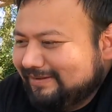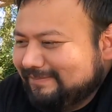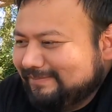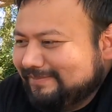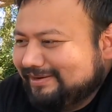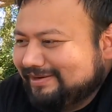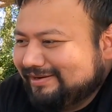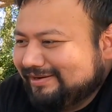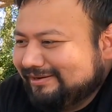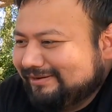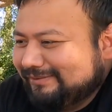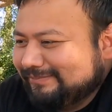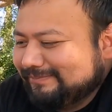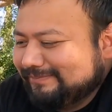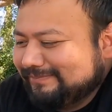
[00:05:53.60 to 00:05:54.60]
But
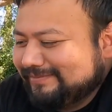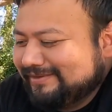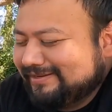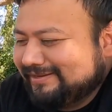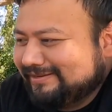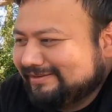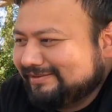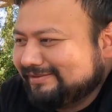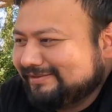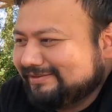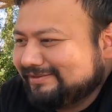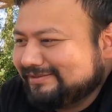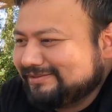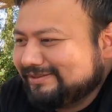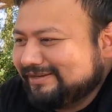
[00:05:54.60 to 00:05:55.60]
yeah,
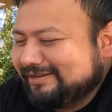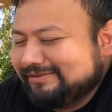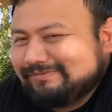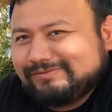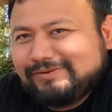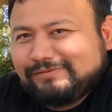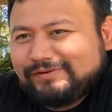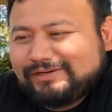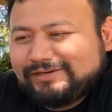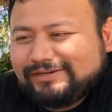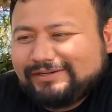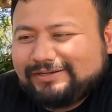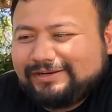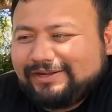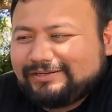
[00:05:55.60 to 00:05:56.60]
so yeah, don't forget
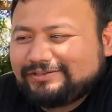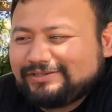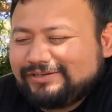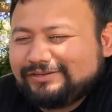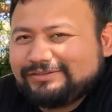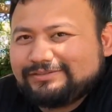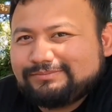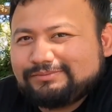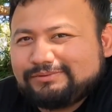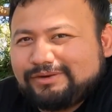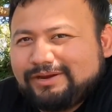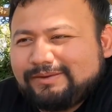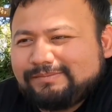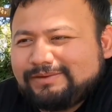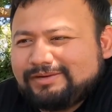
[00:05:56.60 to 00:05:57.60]
to like, share, and
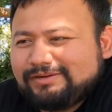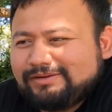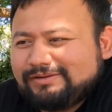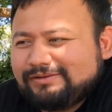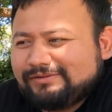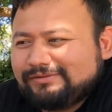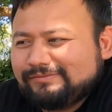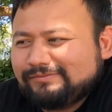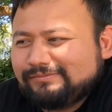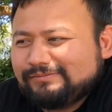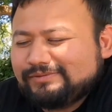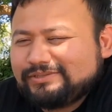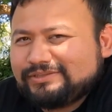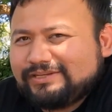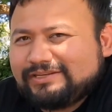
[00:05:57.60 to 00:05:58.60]
subscribe, and
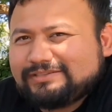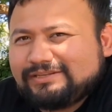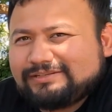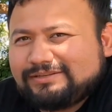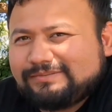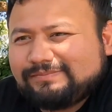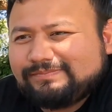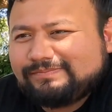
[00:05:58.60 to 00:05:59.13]
we'll see you guys next time.